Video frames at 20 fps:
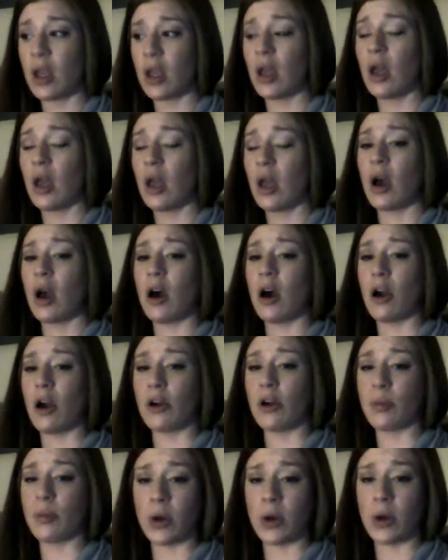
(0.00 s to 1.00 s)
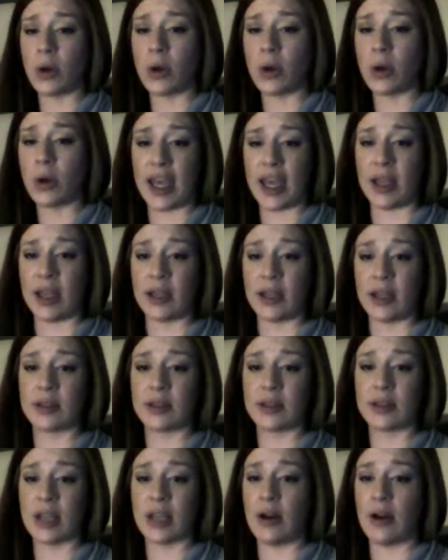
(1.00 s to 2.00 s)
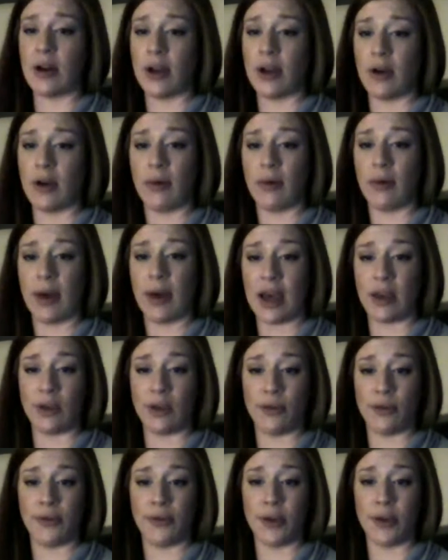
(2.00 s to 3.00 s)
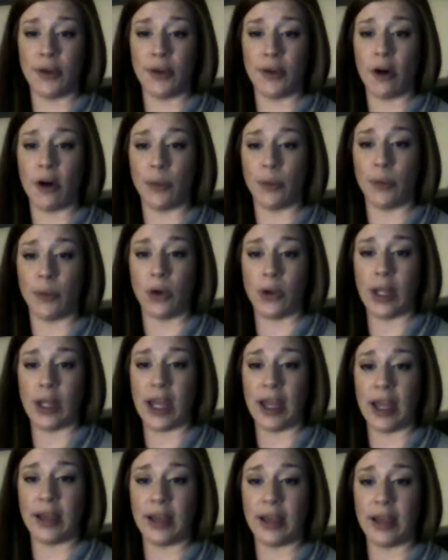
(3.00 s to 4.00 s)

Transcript: Hard boil some eggs. I don't know how you feel about hard boiled eggs, but